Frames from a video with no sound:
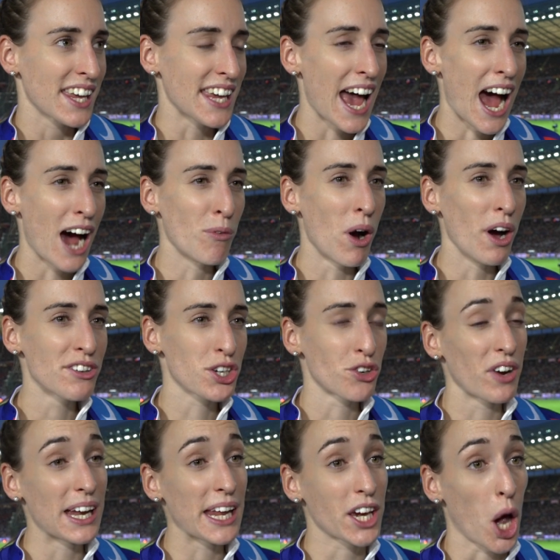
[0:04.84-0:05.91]
Yeah, I wanted to
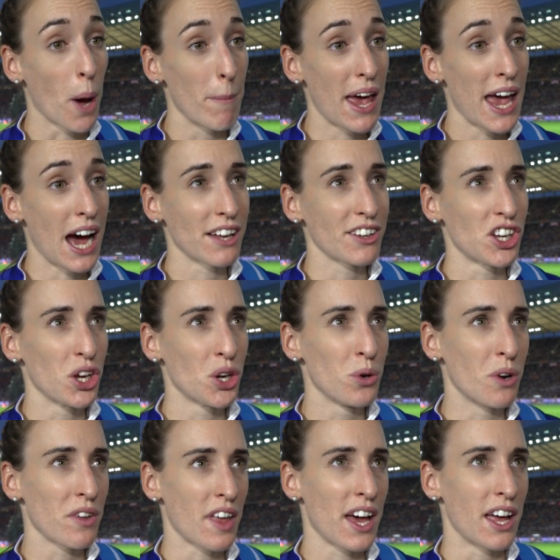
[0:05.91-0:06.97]
really commit. I
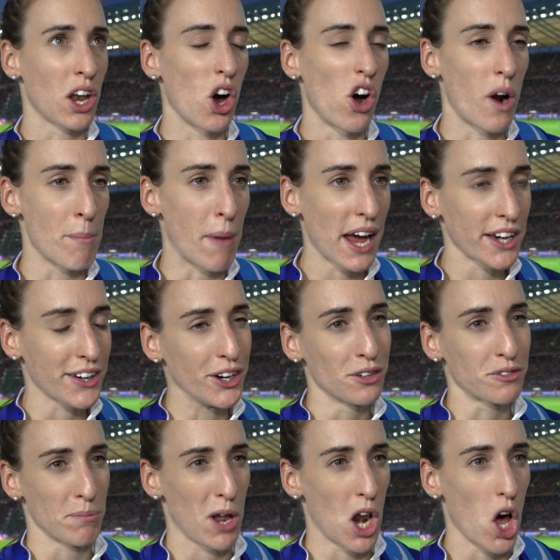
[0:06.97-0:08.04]
knew that Laura might go
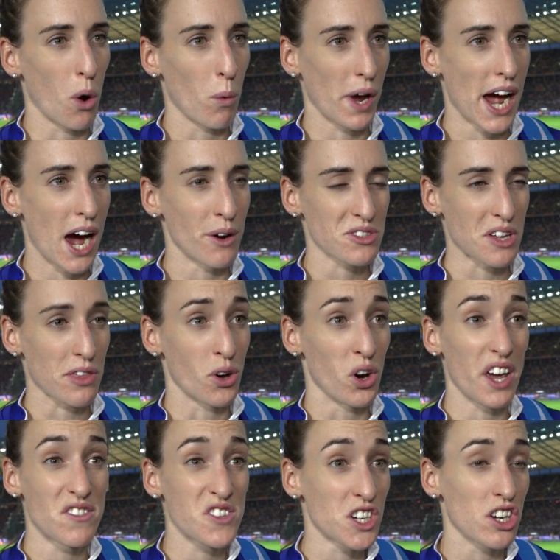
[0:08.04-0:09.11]
from a long way out, so I
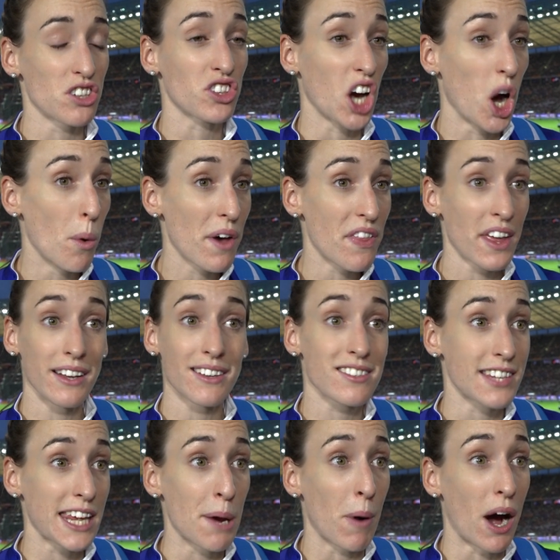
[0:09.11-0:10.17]
thought if she does go with it and
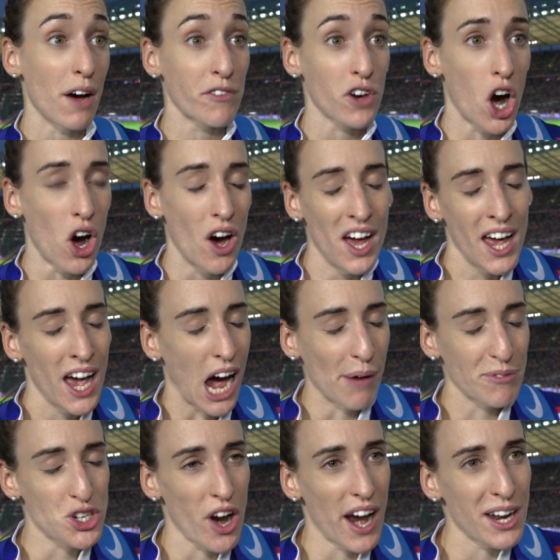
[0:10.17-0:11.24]
see what I've got.
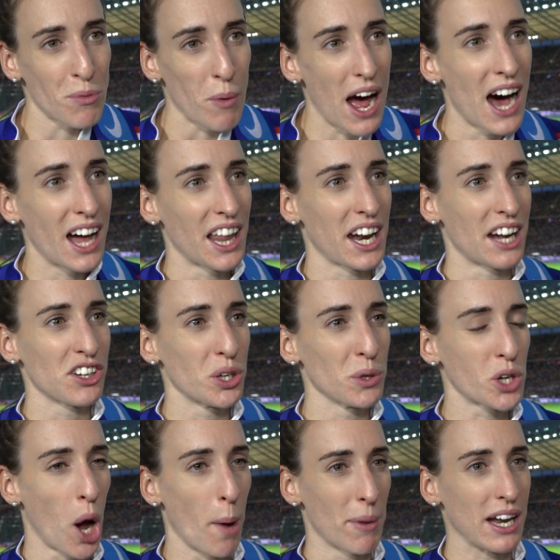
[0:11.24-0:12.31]
I've trained well, and I
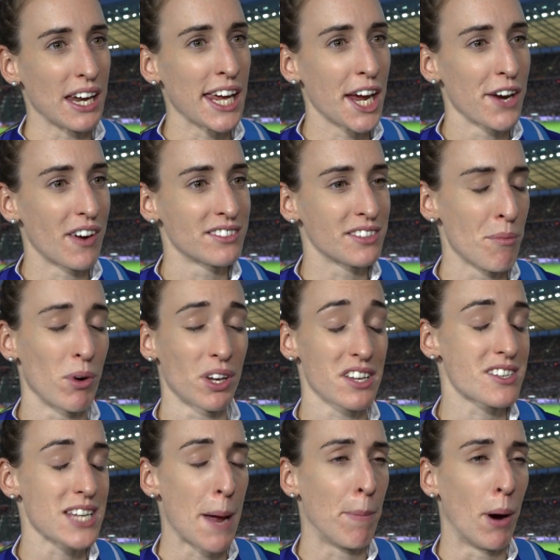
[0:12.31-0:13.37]
knew coming in here, I didn't want to
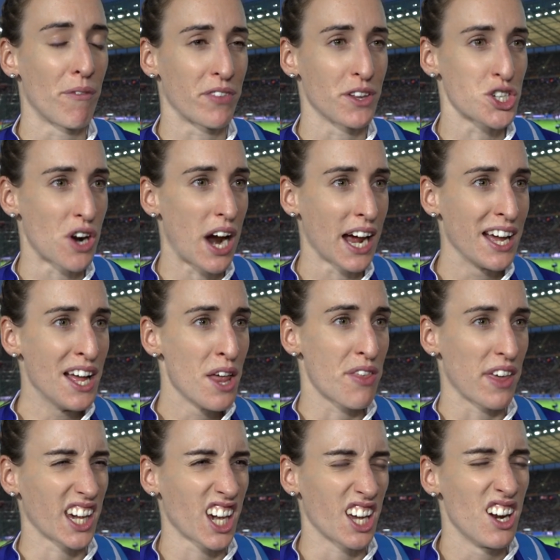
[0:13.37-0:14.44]
step off the track
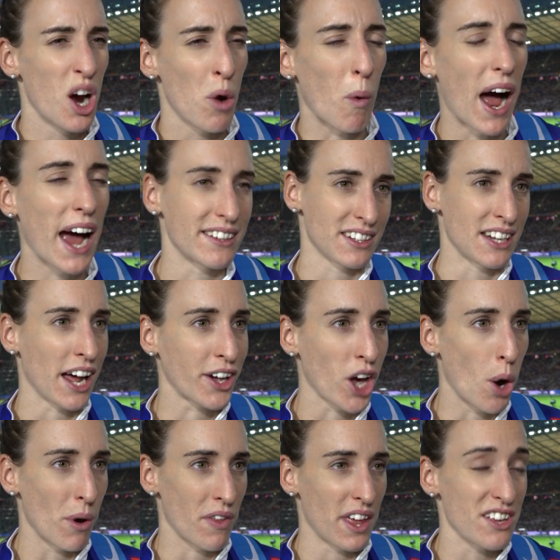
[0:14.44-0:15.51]
thinking, why didn't I
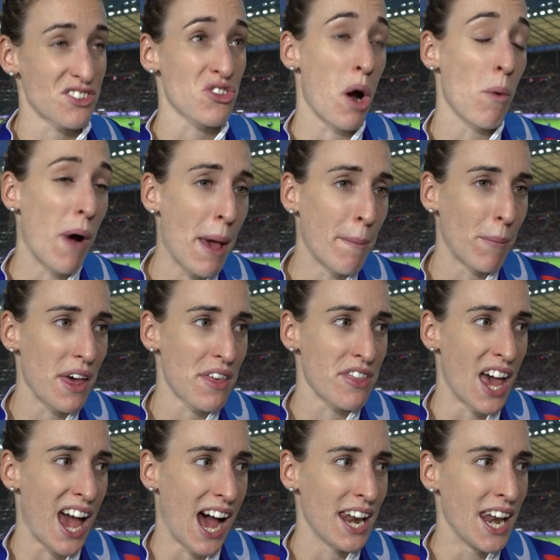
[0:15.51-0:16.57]
go with it? So I went with
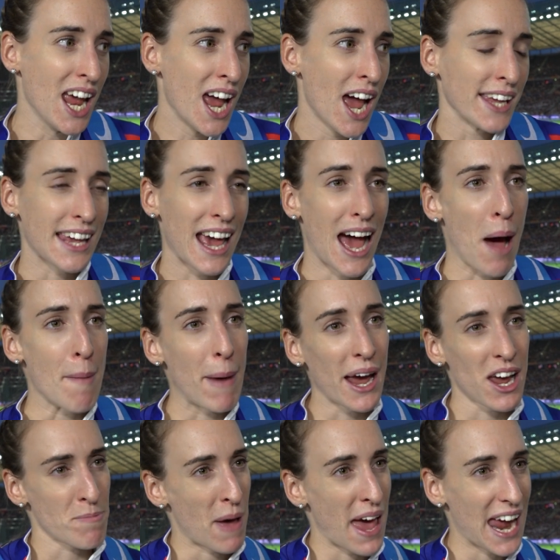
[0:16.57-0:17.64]
it, and yeah, I
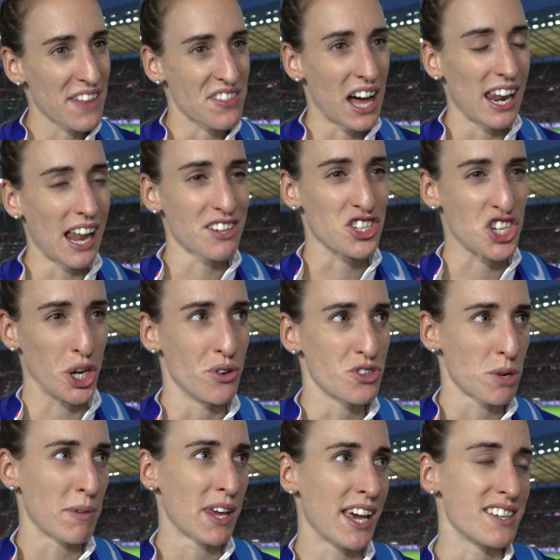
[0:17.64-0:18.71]
might have paid that last
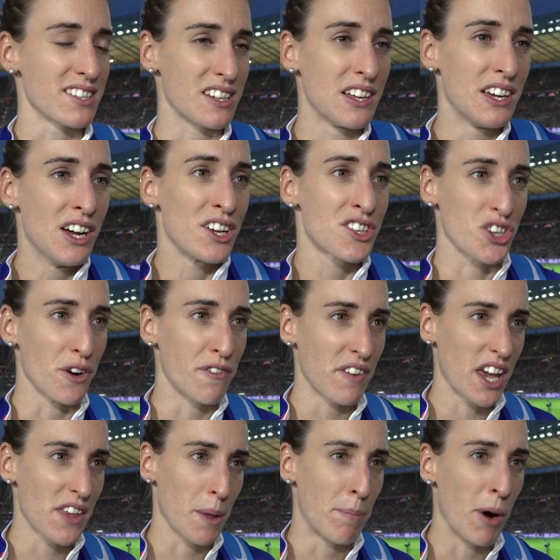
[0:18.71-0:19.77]
200 metres, and
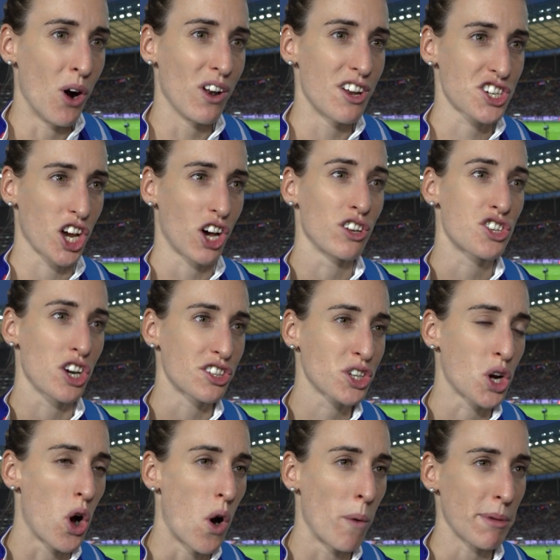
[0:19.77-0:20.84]
Sofia, the Polish girl, just
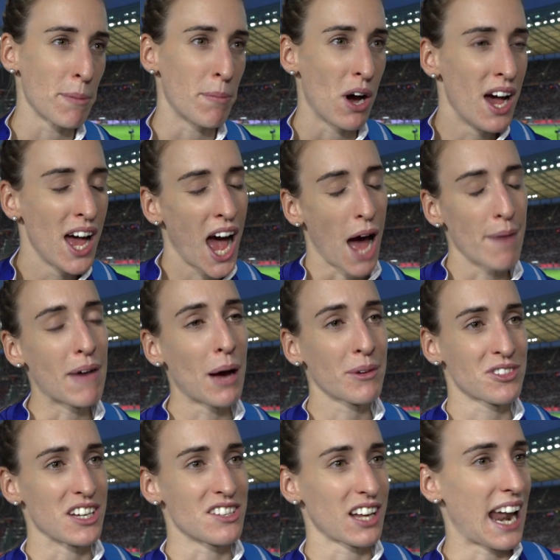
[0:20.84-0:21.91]
caught me, but I'm
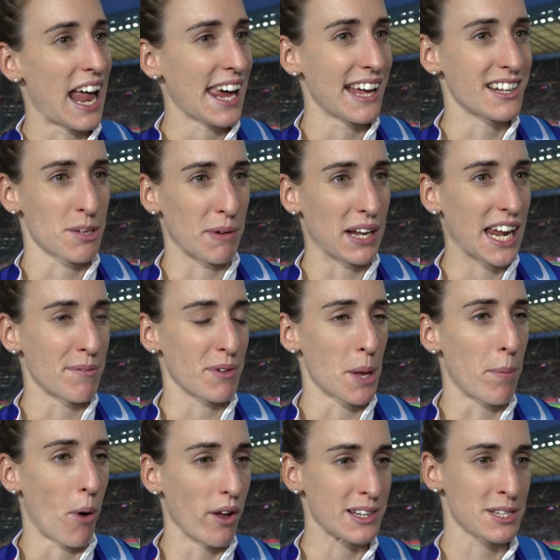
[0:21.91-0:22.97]
absolutely delighted to be leading with
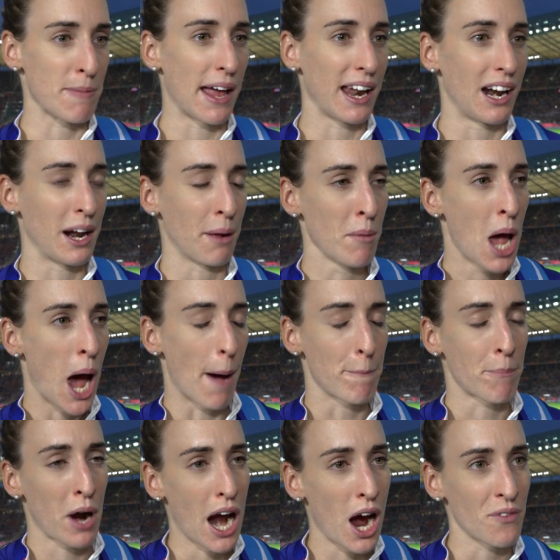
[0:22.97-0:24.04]
a bronze medal, and I'm, I'm
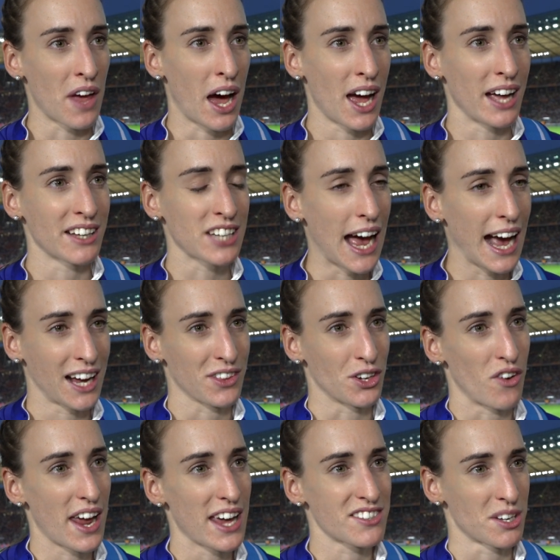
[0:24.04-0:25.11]
proud that I attacked
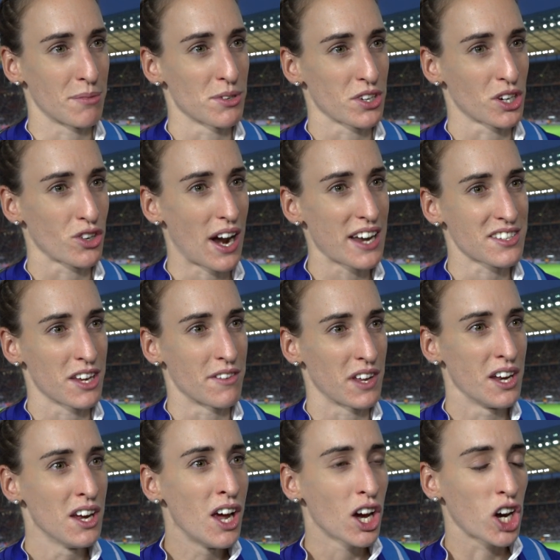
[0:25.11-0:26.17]
the race and was aggressive
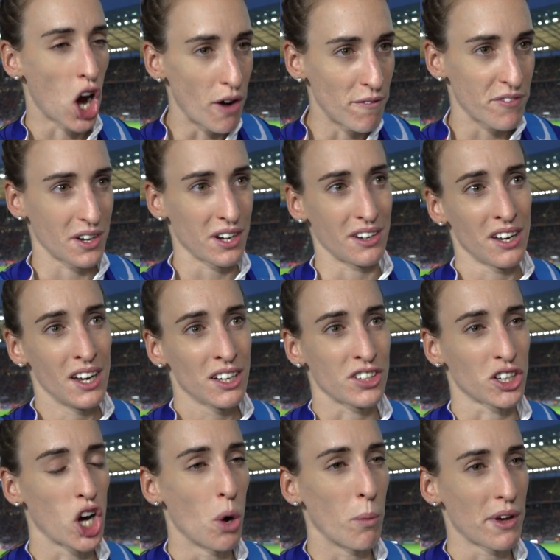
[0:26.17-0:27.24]
and confident
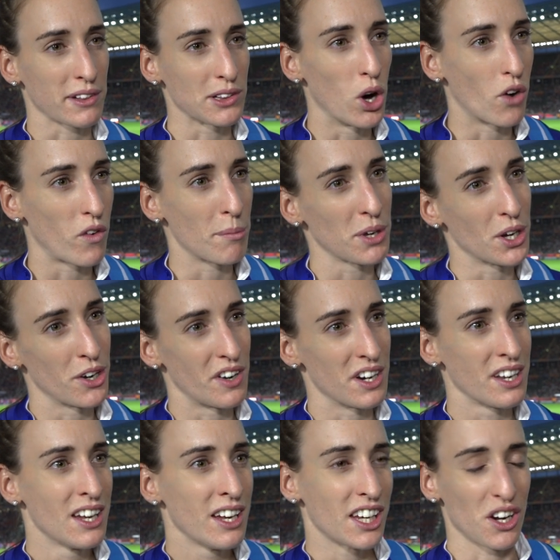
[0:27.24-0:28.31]
to go with Laura Muir,
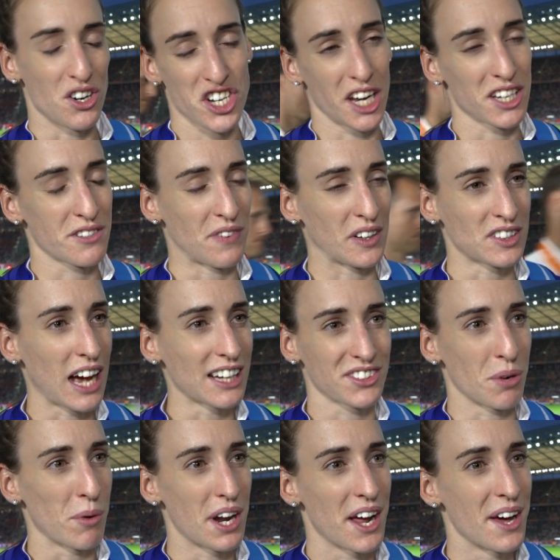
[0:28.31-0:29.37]
and you know, she's a
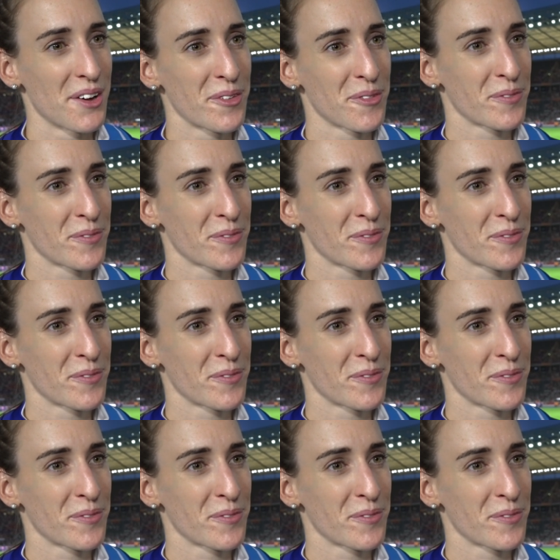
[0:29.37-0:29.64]
fantastic winner.